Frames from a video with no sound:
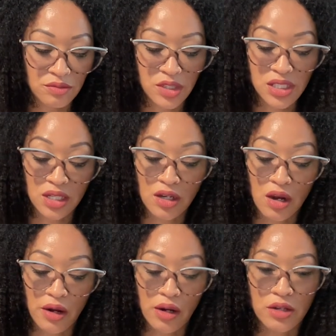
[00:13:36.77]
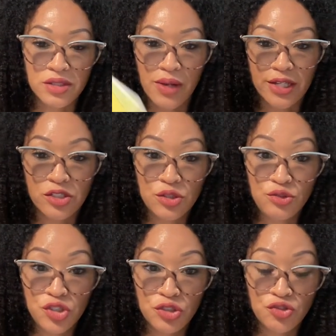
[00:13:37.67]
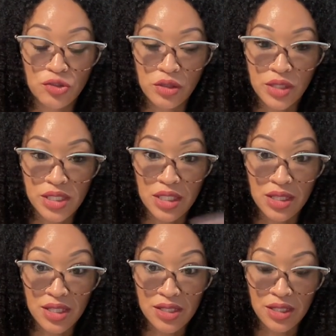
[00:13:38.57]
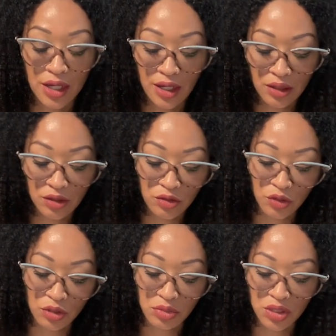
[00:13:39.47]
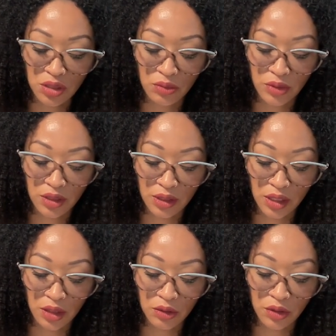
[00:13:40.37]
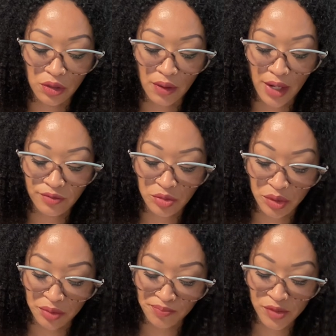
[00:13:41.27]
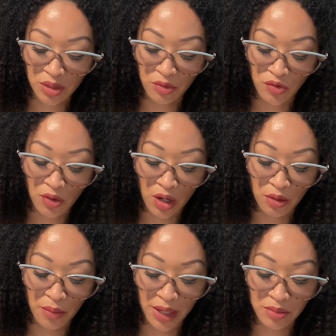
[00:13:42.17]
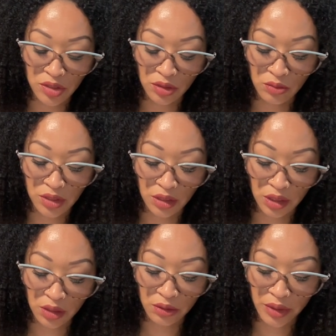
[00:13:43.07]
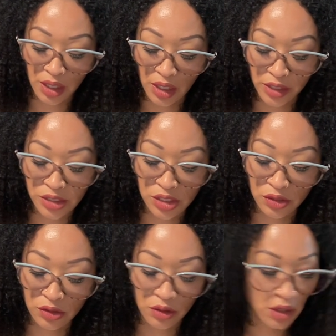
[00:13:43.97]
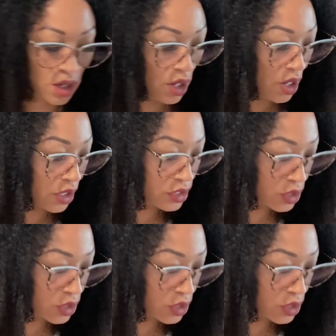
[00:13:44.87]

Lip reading: the Sun card also has two children on this in this deck. You could be dealing with a Leo. You don't have to be. Some of you all might be dealing with a Leo, a Cancer, a